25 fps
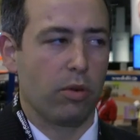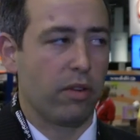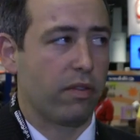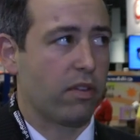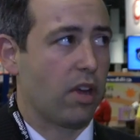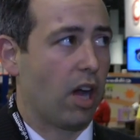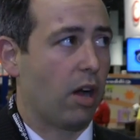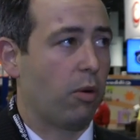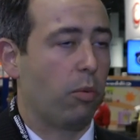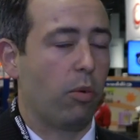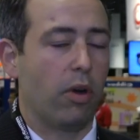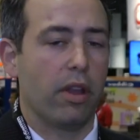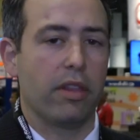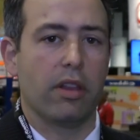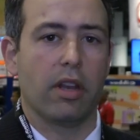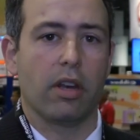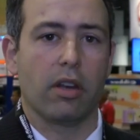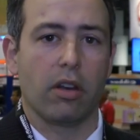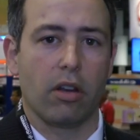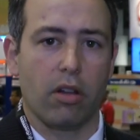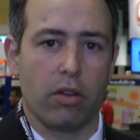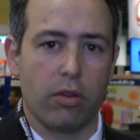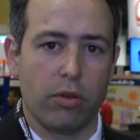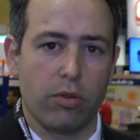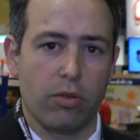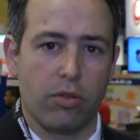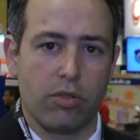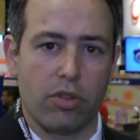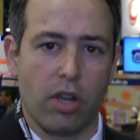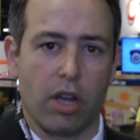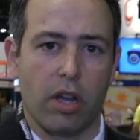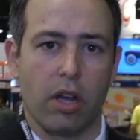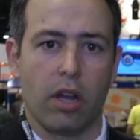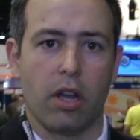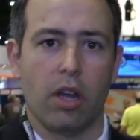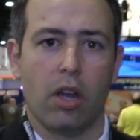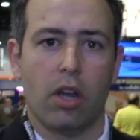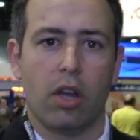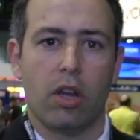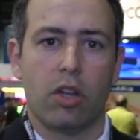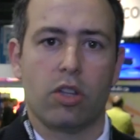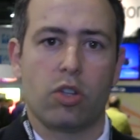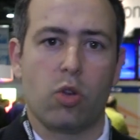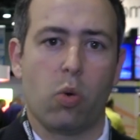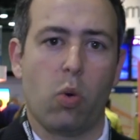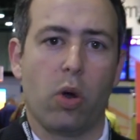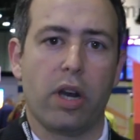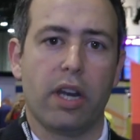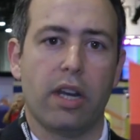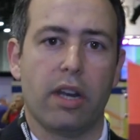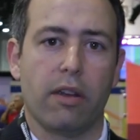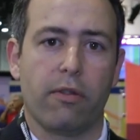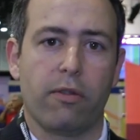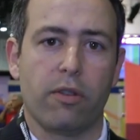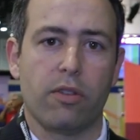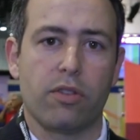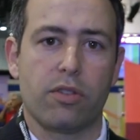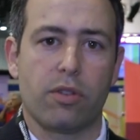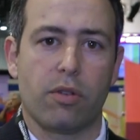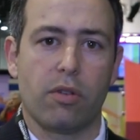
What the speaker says: We've got one that includes 20 different